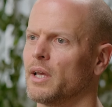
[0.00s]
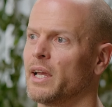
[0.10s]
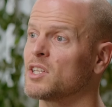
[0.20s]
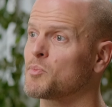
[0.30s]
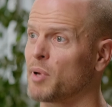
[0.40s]

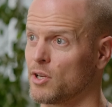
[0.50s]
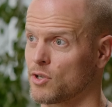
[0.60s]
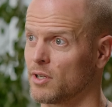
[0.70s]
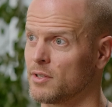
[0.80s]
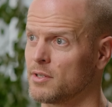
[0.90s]
AIDS
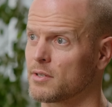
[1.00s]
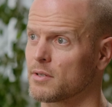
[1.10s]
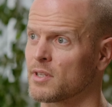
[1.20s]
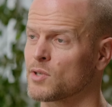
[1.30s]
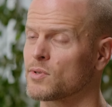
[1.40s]
patients.
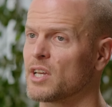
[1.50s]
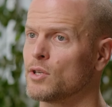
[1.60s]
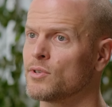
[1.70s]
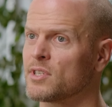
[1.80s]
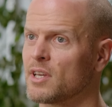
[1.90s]
This was at
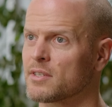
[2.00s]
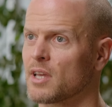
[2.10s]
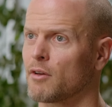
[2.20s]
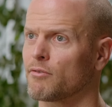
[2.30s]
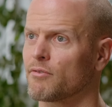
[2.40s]
mm-hmm.
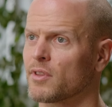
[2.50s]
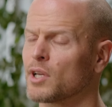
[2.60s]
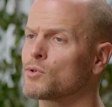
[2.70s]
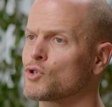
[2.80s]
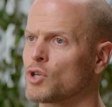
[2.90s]
UCSF. I
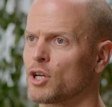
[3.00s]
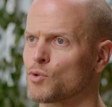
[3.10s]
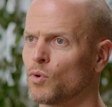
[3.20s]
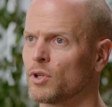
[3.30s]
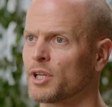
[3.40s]
think it was
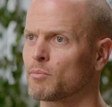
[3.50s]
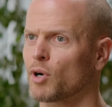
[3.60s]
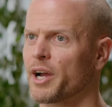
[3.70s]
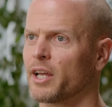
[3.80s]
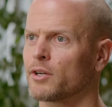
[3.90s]
Josh Woolley and
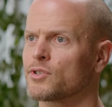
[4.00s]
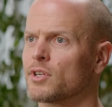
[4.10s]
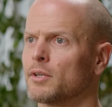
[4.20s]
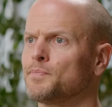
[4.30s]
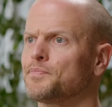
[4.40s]
Brian
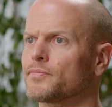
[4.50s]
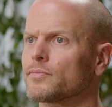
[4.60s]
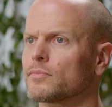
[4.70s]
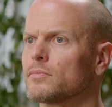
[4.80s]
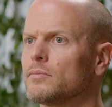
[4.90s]
Anderson.
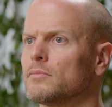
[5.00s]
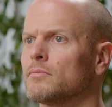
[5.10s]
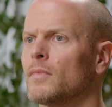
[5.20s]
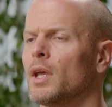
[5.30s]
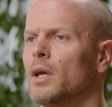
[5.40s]

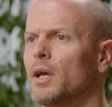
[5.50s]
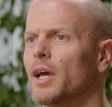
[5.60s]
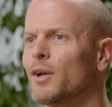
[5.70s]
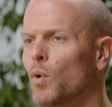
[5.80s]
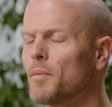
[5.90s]

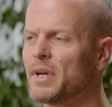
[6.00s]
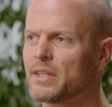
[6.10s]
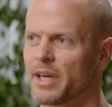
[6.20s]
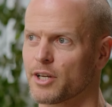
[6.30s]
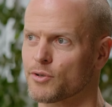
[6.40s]
And what
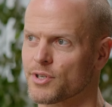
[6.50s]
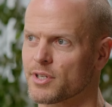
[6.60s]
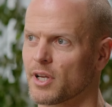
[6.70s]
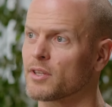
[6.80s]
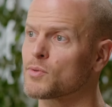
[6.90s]
made that
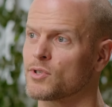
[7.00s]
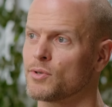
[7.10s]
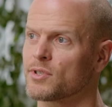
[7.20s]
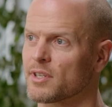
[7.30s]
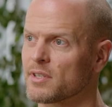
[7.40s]
interesting, this was
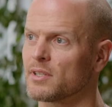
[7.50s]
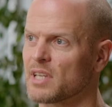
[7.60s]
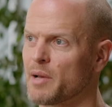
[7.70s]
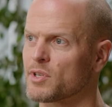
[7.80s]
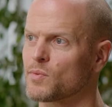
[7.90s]
using
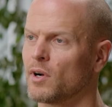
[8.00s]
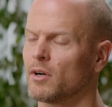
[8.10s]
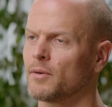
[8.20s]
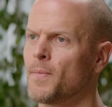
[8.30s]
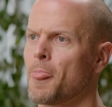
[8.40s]
psilocybin as
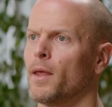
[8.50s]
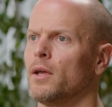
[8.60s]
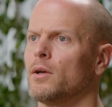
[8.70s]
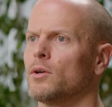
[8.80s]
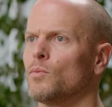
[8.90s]
well,
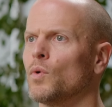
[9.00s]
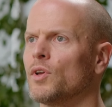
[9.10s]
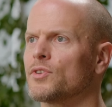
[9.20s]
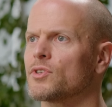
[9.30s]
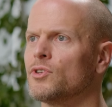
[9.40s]

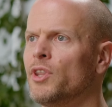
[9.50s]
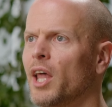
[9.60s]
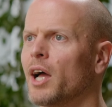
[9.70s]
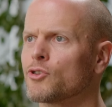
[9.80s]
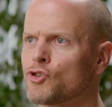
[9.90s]
was
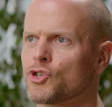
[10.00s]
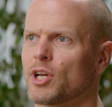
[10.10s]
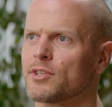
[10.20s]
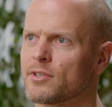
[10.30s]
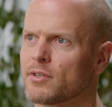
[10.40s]
not
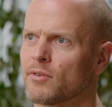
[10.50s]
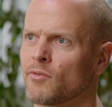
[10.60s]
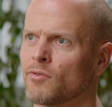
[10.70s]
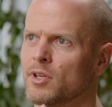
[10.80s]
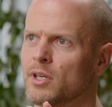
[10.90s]
just
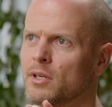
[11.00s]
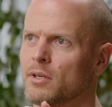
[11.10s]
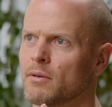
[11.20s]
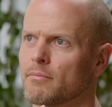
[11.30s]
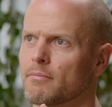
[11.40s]

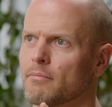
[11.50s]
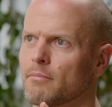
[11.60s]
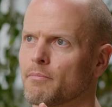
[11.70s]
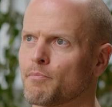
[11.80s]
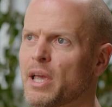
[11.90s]
the
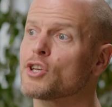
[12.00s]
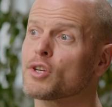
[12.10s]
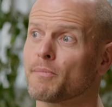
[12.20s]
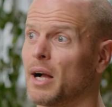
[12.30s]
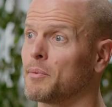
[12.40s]

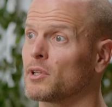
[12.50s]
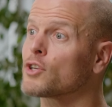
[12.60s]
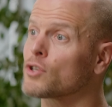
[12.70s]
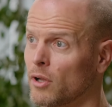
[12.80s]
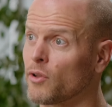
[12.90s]
patient
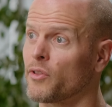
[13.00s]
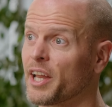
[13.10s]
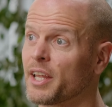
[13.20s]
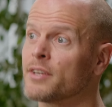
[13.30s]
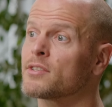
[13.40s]
population, although
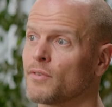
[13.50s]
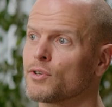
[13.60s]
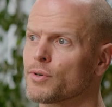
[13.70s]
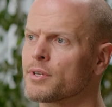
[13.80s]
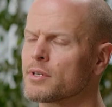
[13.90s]
that is of
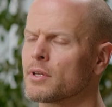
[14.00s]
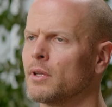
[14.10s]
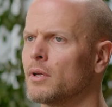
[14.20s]
interest.